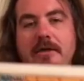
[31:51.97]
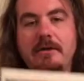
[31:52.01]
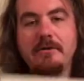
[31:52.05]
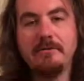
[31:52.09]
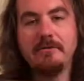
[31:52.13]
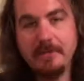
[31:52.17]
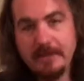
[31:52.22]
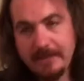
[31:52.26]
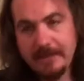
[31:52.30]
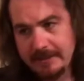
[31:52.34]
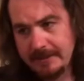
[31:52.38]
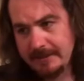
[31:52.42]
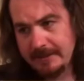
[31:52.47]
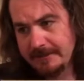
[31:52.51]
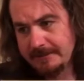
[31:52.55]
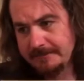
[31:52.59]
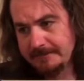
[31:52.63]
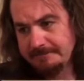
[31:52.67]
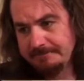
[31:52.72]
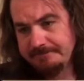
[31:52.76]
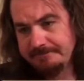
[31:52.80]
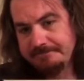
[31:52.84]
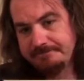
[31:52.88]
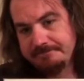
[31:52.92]
go.
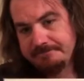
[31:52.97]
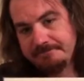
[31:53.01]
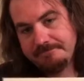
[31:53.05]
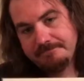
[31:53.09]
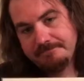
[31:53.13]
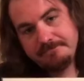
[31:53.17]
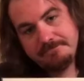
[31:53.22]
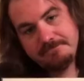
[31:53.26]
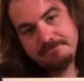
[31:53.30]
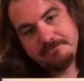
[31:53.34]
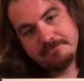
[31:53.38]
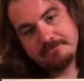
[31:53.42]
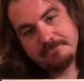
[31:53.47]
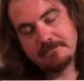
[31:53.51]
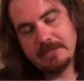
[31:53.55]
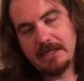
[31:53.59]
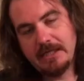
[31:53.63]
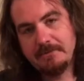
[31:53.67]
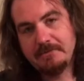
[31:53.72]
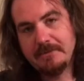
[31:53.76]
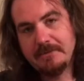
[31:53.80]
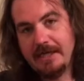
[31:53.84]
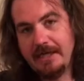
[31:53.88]
I'm